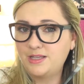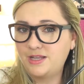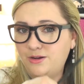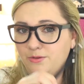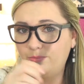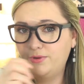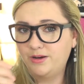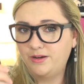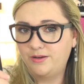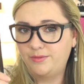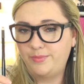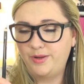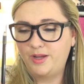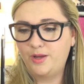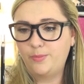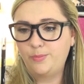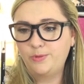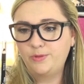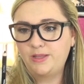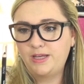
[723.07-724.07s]
I don't wear it on my
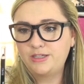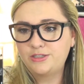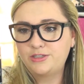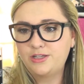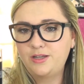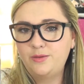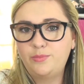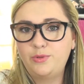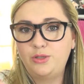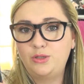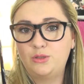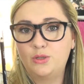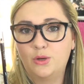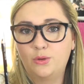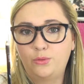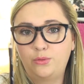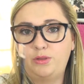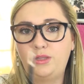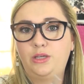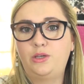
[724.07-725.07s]
upper lash line, but you
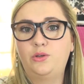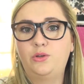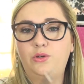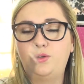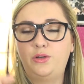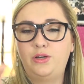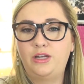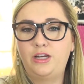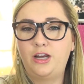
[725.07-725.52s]
totally could.